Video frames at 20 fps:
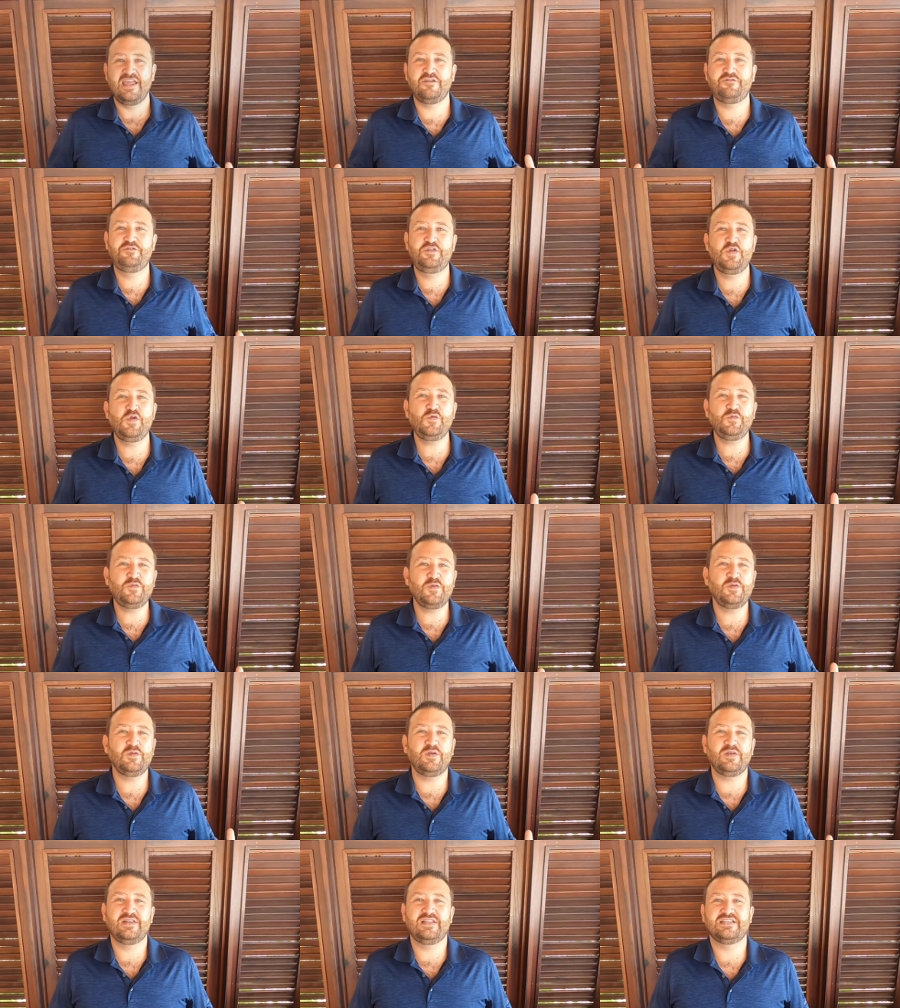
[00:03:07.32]
If you do
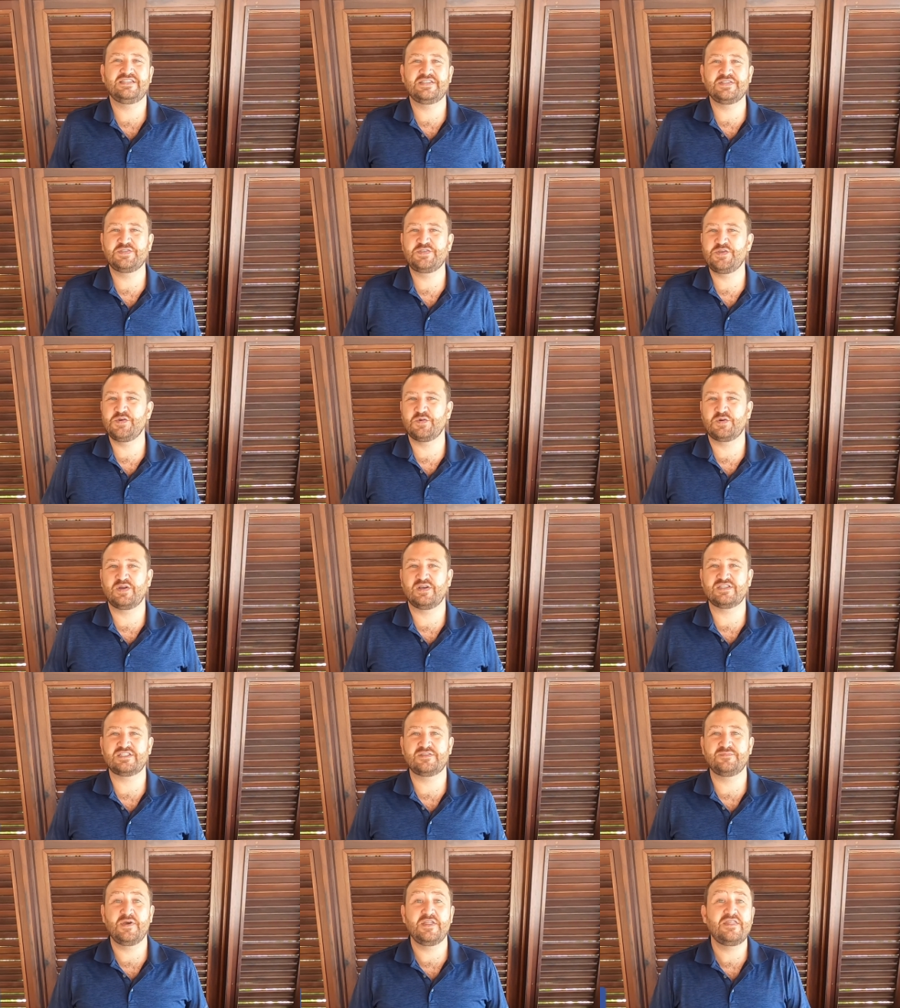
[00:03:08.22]
not listen to your
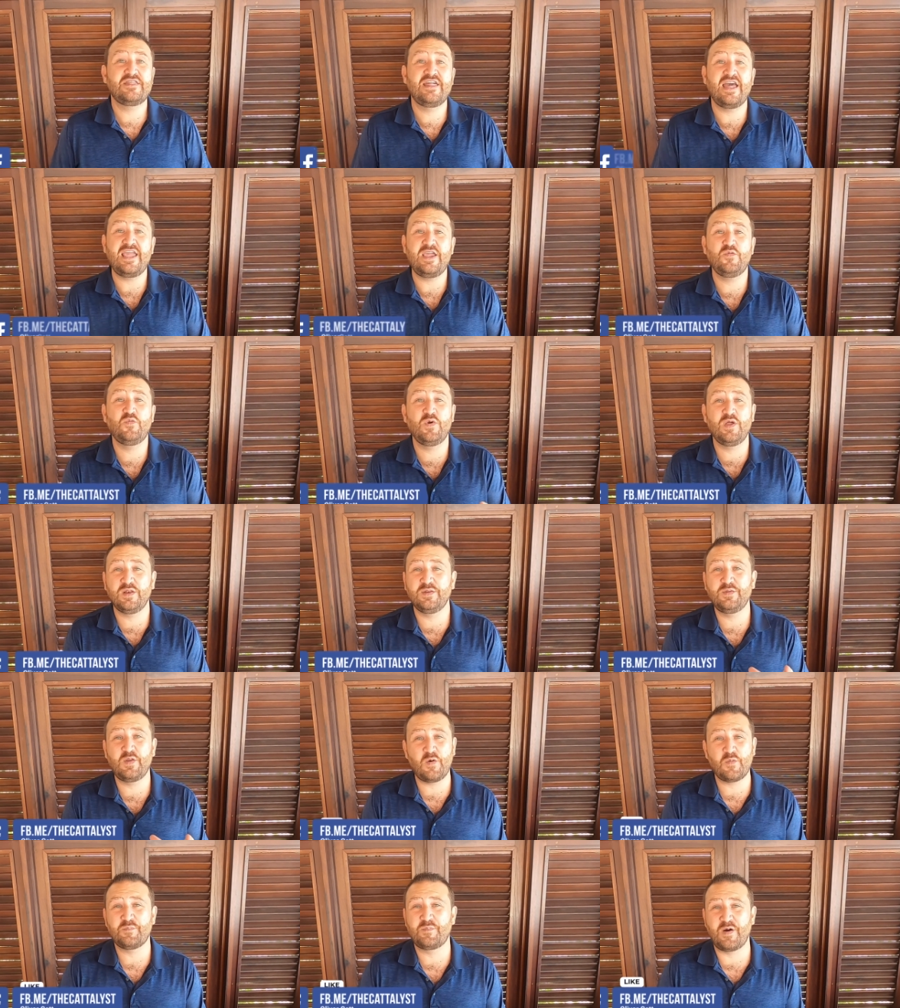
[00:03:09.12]
customer, they will
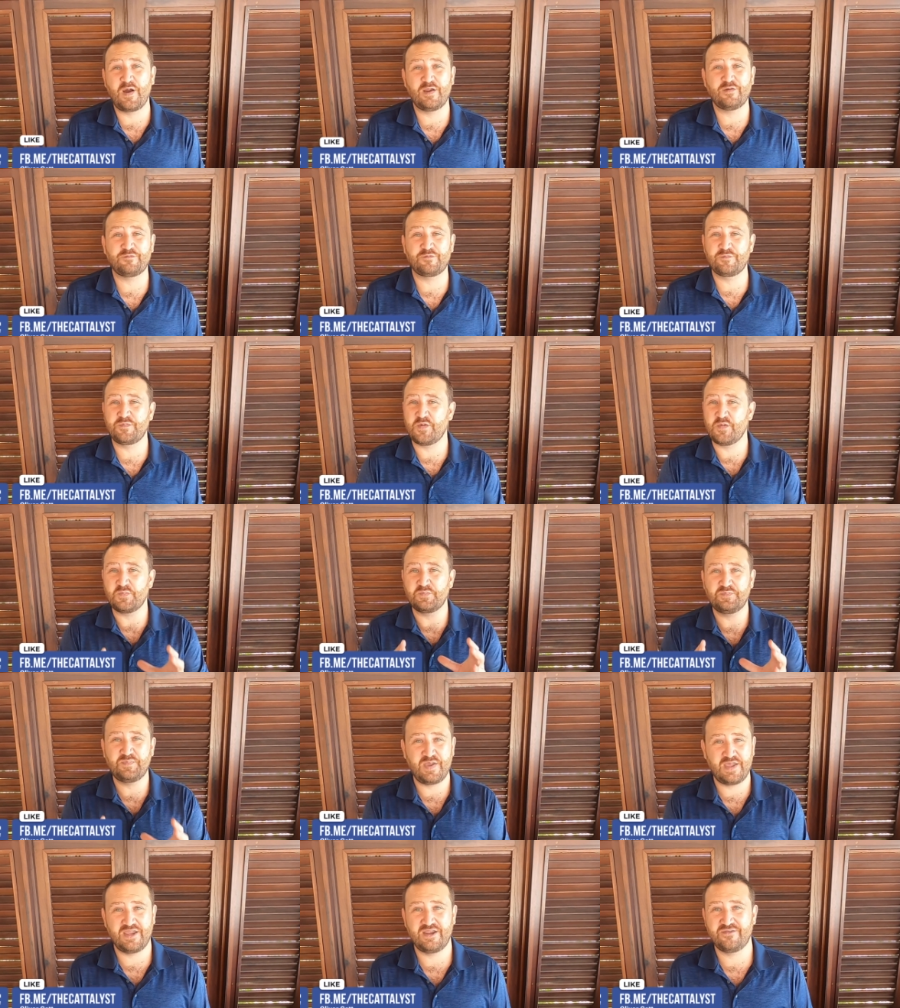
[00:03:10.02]
not buy from you,
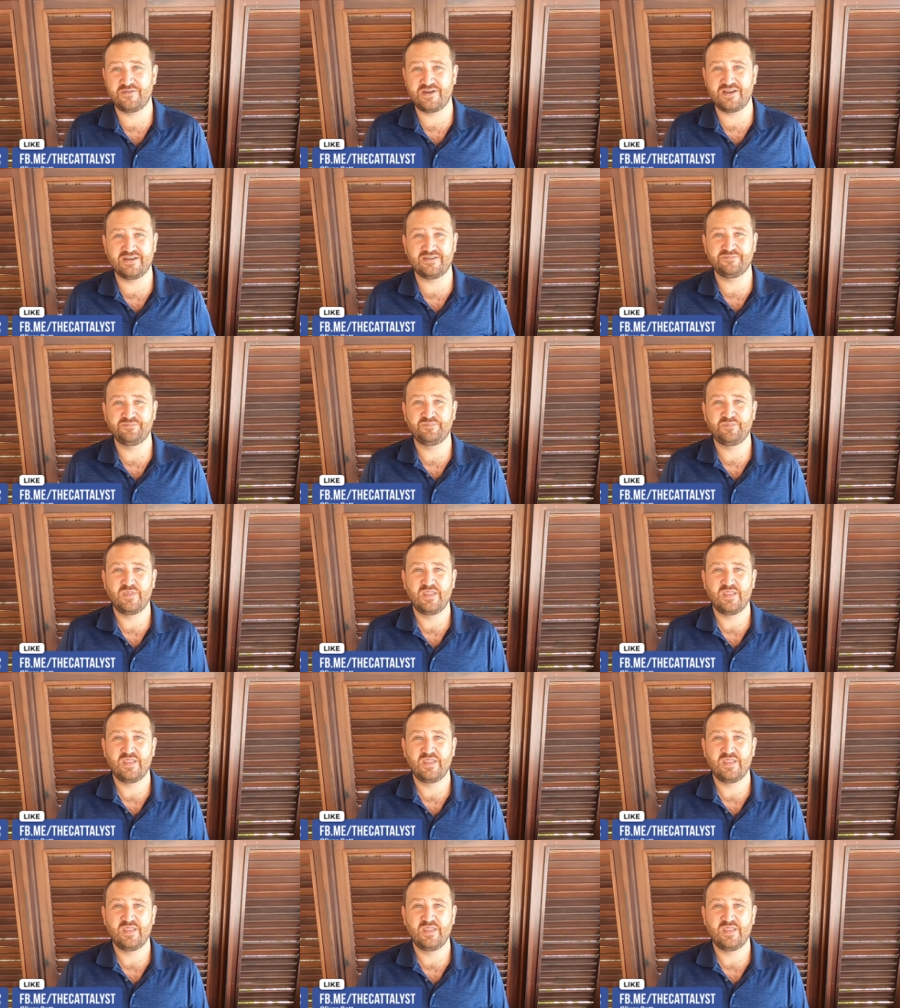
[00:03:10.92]
period.